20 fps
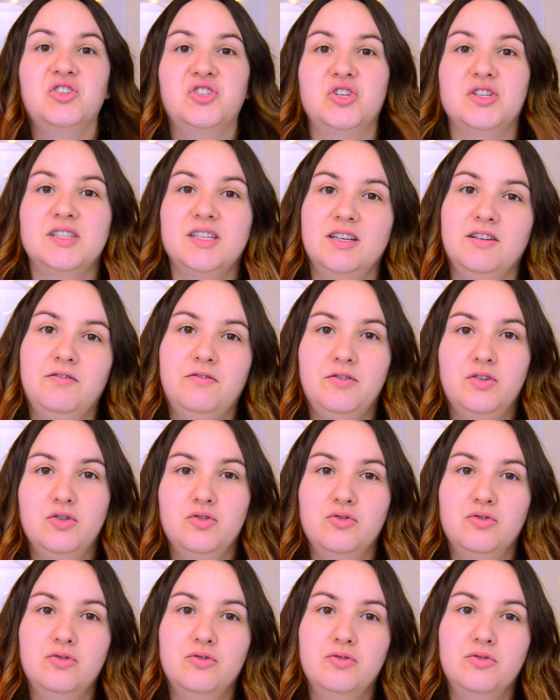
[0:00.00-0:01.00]
Just if
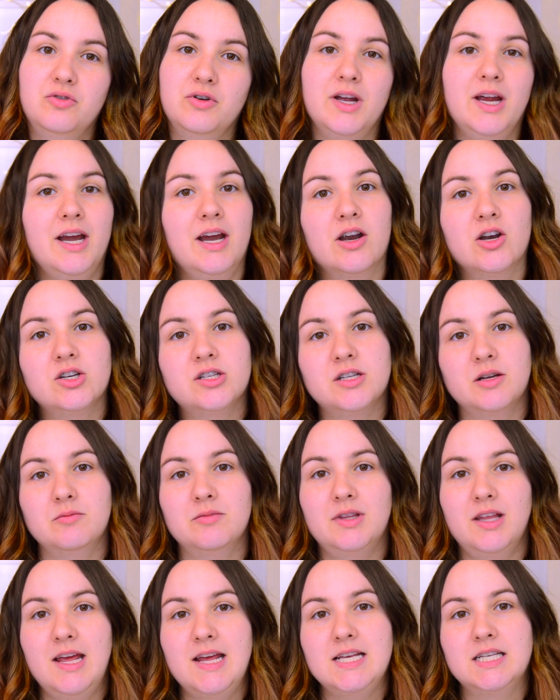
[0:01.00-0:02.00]
you hear
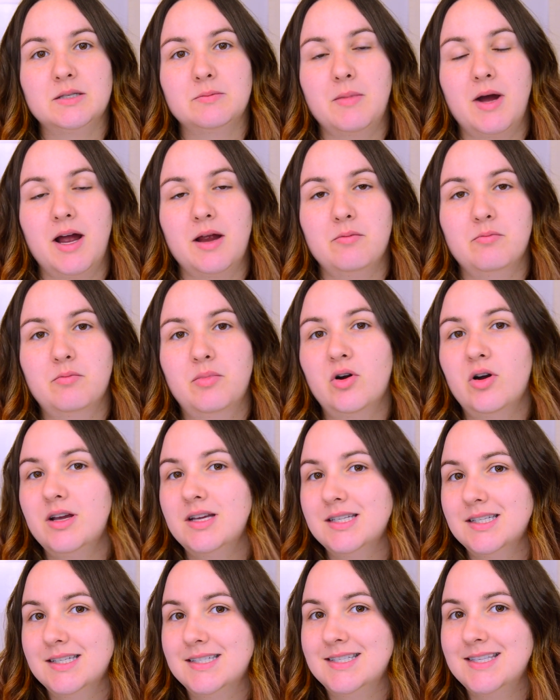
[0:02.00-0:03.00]
some things, my boy
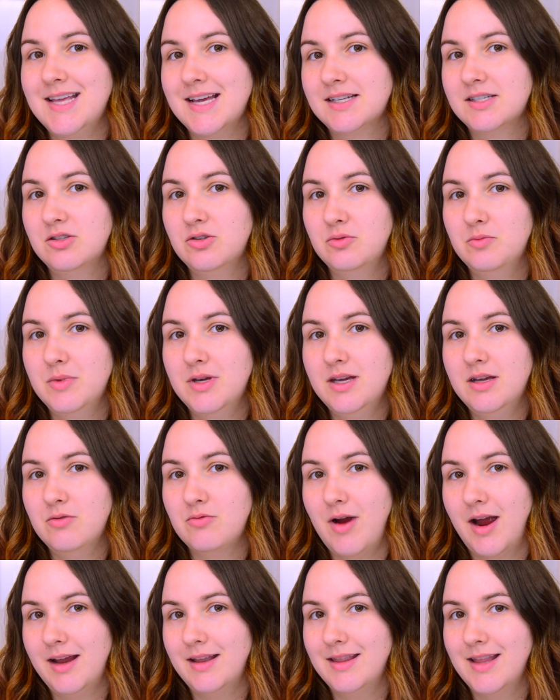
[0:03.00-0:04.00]
is next to me
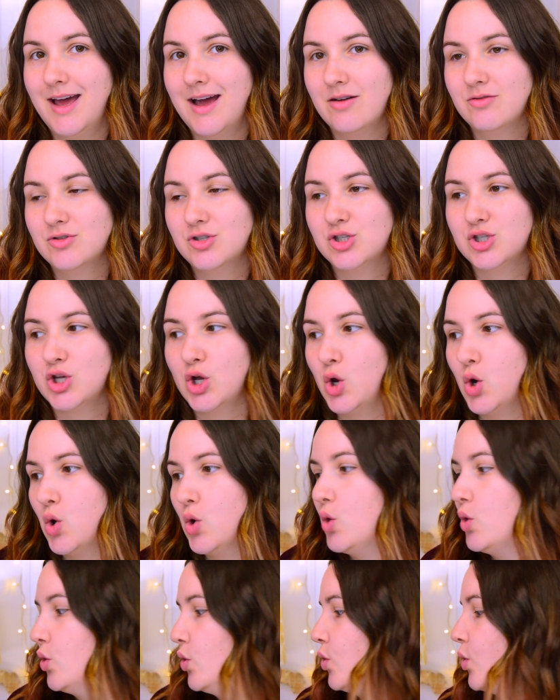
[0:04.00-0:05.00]
right now,
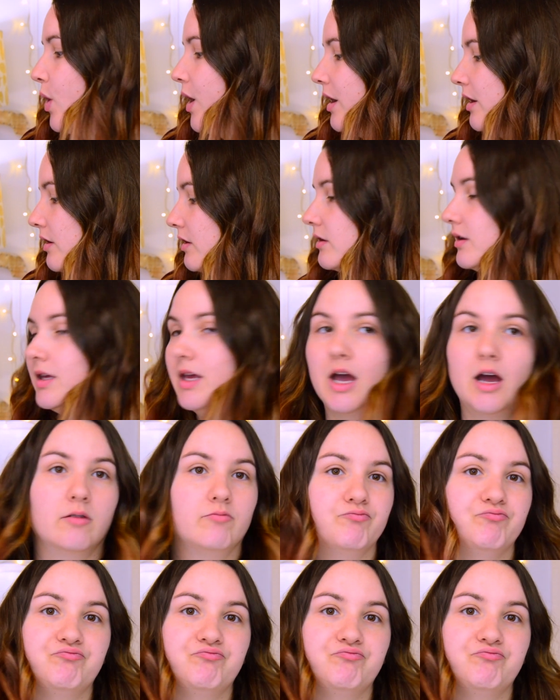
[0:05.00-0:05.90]
so yeah,